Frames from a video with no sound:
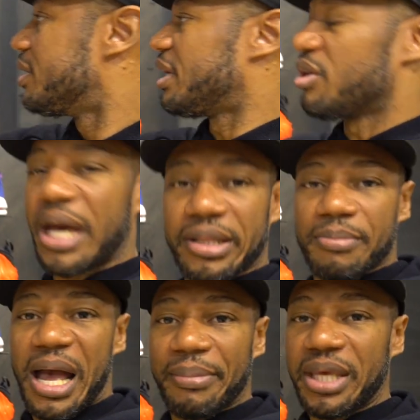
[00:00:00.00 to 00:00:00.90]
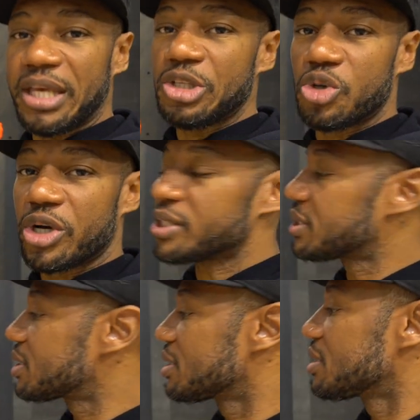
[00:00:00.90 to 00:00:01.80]
Then you got the Miami Heat
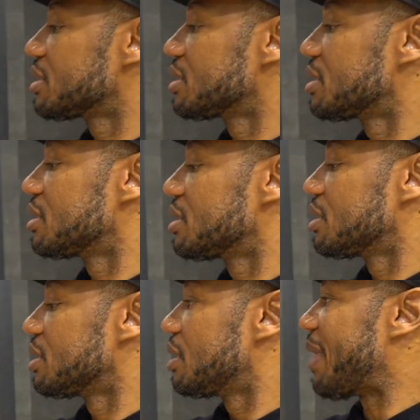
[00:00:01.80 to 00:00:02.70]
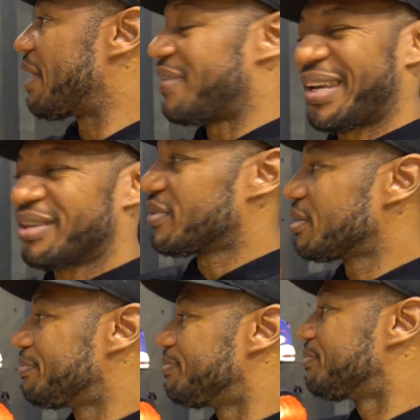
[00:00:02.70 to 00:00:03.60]
joints. Not a fan of it.